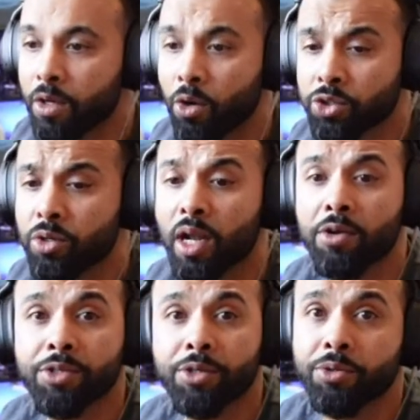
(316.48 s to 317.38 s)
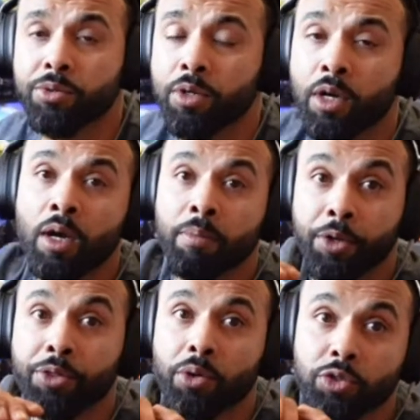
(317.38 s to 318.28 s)
Also allows you to
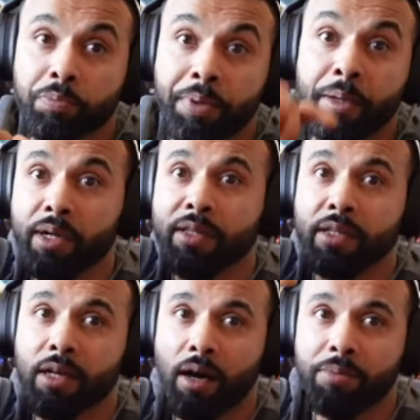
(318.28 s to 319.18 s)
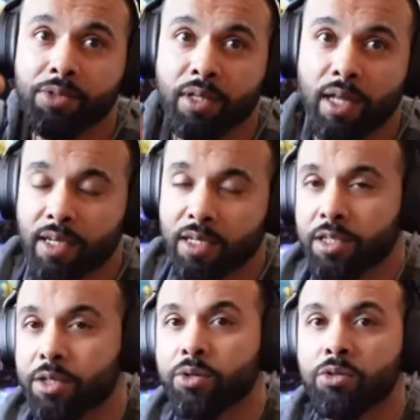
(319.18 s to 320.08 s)
put those people at the top. So that's
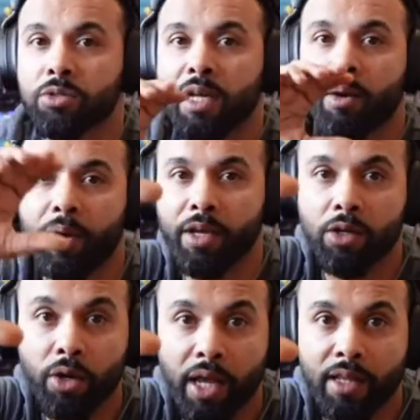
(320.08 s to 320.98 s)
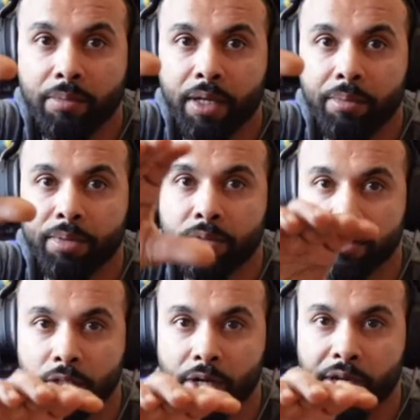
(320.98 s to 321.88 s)
actually cool. So that way you're looking at the people,
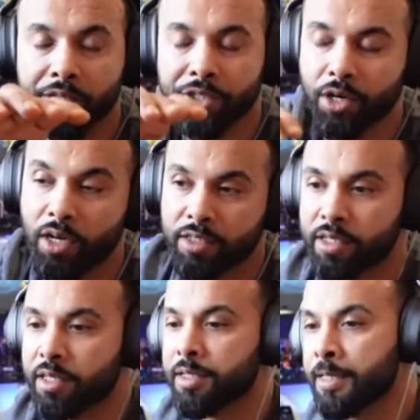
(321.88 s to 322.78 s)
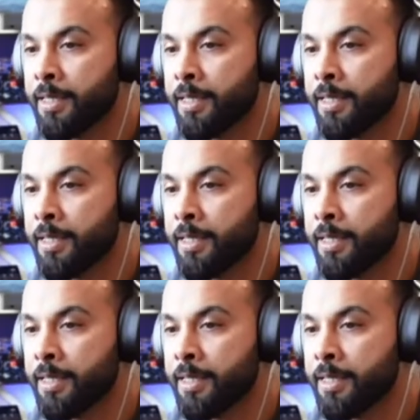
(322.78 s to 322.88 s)
you're looking at your content.